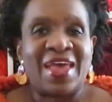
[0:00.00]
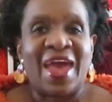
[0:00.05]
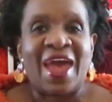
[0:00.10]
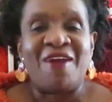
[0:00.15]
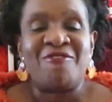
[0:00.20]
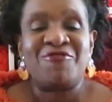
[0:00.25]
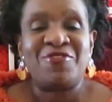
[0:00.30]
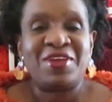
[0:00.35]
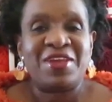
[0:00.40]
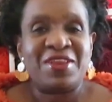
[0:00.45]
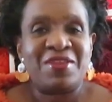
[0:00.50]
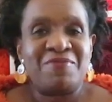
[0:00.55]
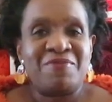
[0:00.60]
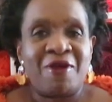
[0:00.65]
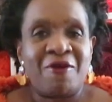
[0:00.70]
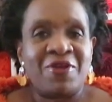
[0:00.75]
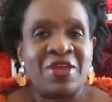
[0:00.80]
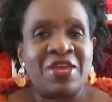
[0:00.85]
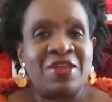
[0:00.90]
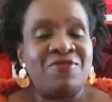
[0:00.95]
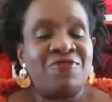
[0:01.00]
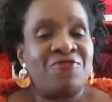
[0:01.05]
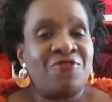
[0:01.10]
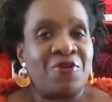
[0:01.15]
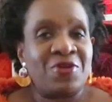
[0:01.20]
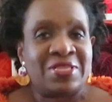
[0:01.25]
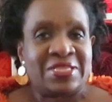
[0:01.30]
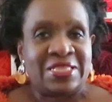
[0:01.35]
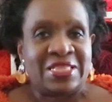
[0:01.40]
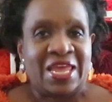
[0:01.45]
African American
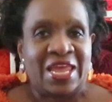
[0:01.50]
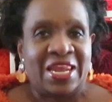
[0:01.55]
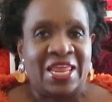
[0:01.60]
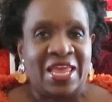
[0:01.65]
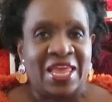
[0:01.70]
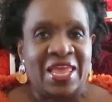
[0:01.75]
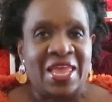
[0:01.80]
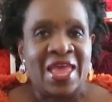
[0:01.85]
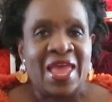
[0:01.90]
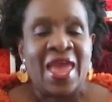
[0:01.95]
First Lady,